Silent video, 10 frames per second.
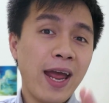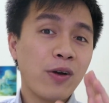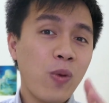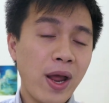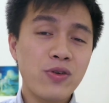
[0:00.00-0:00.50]

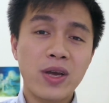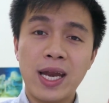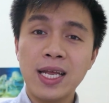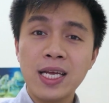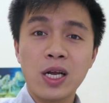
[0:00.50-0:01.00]
and when you
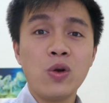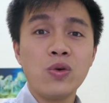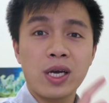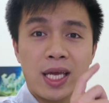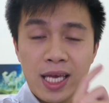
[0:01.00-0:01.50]
can
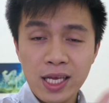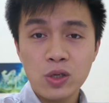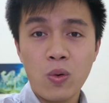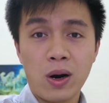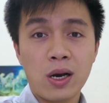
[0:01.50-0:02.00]
include the
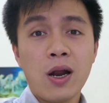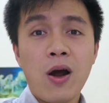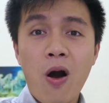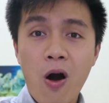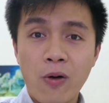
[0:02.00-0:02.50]
keyword
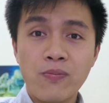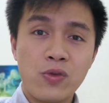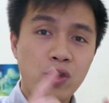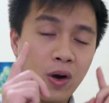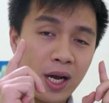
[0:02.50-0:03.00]
of
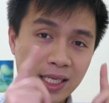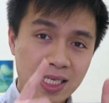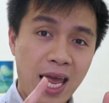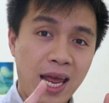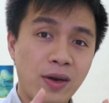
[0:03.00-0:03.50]
your
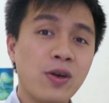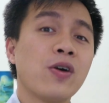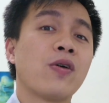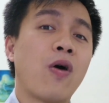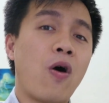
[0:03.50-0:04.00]
content
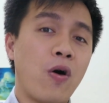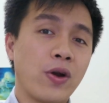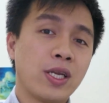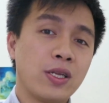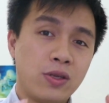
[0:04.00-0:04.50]

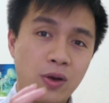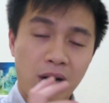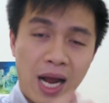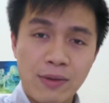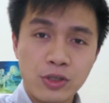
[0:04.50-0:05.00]
on
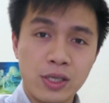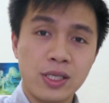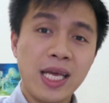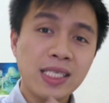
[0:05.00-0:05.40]
your caption.